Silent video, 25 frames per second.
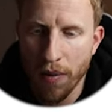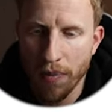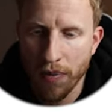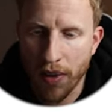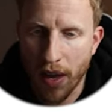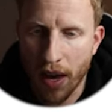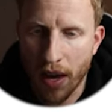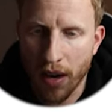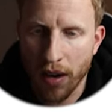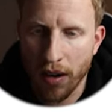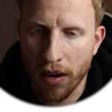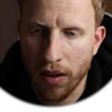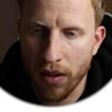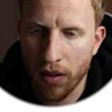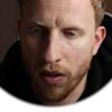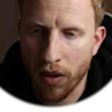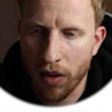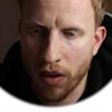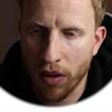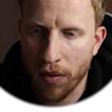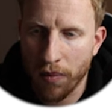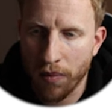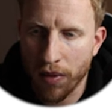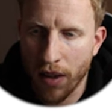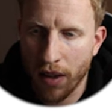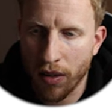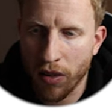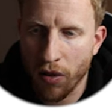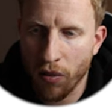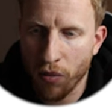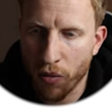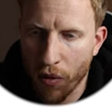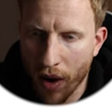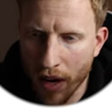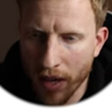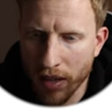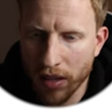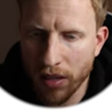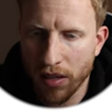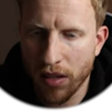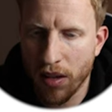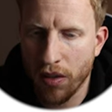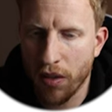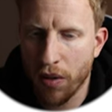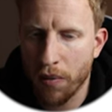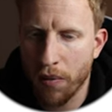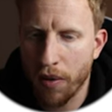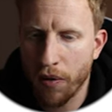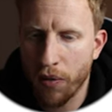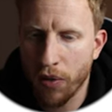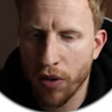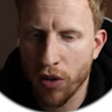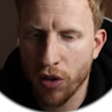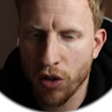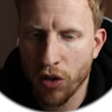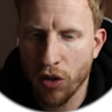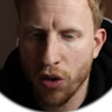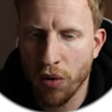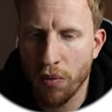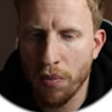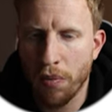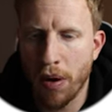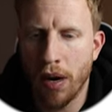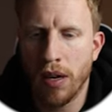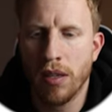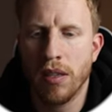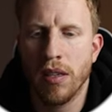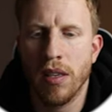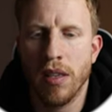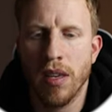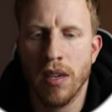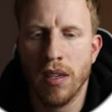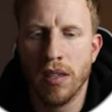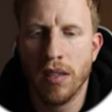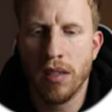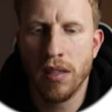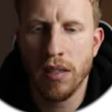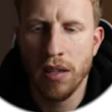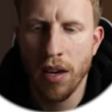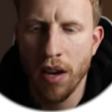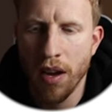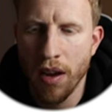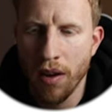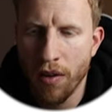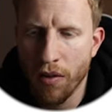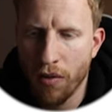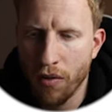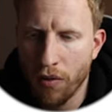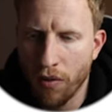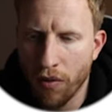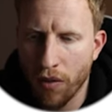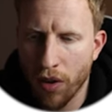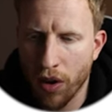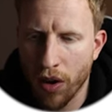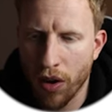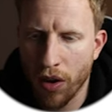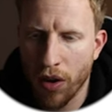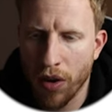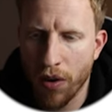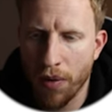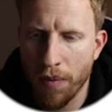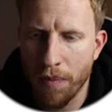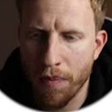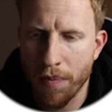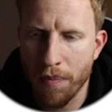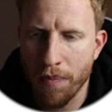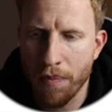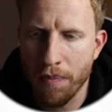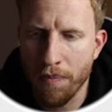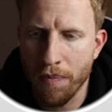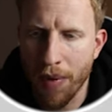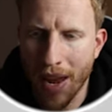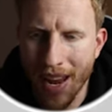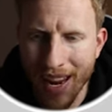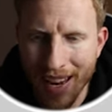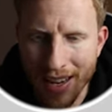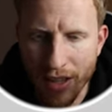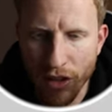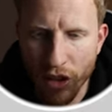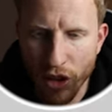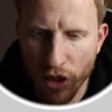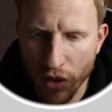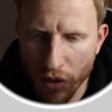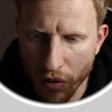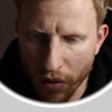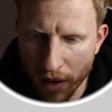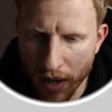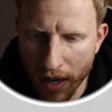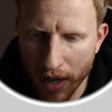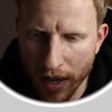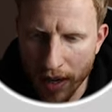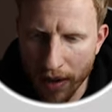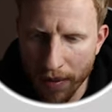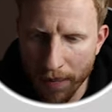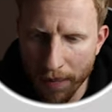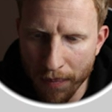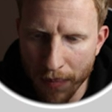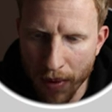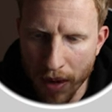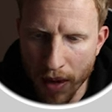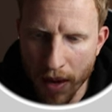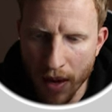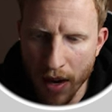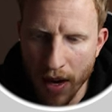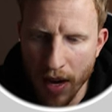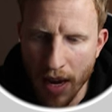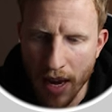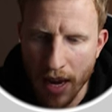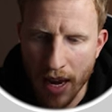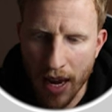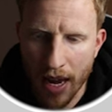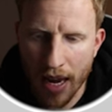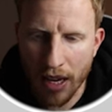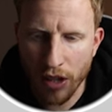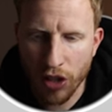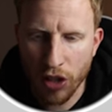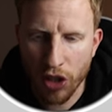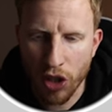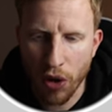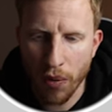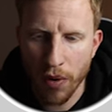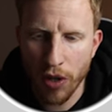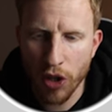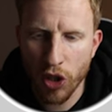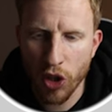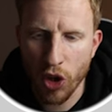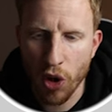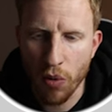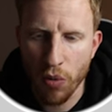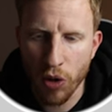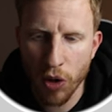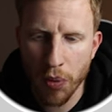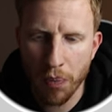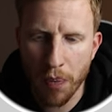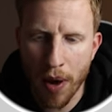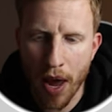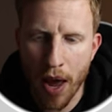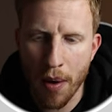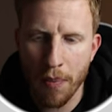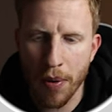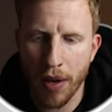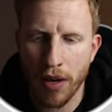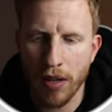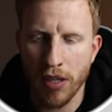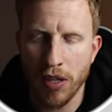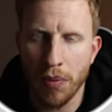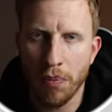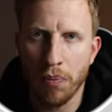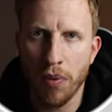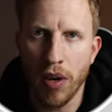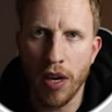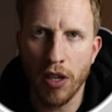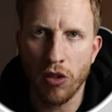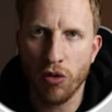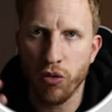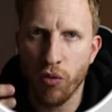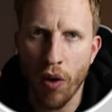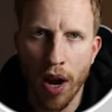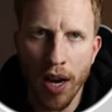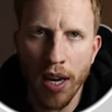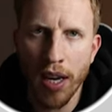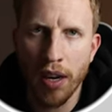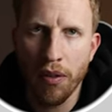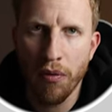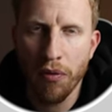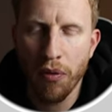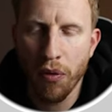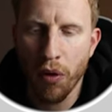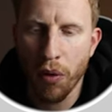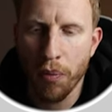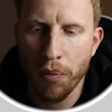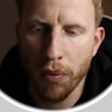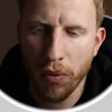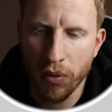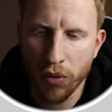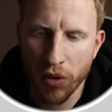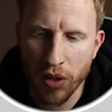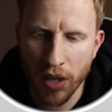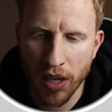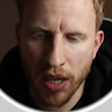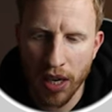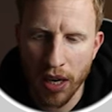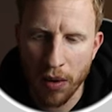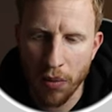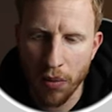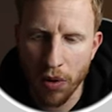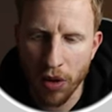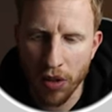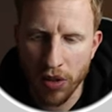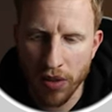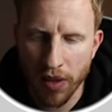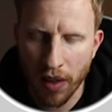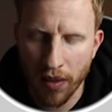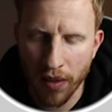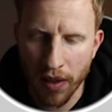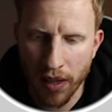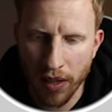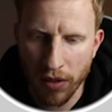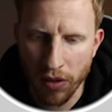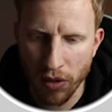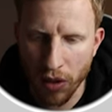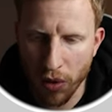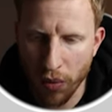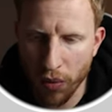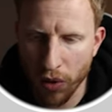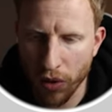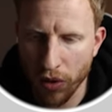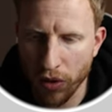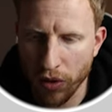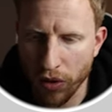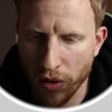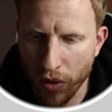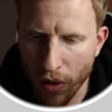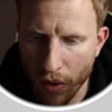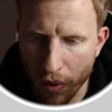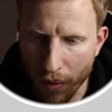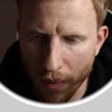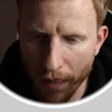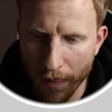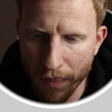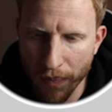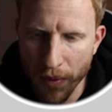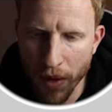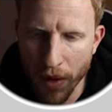than the rest of them. If we just come back to this main screen, it's doing so much better because it's ranking for a bunch of keywords that these other ones don't.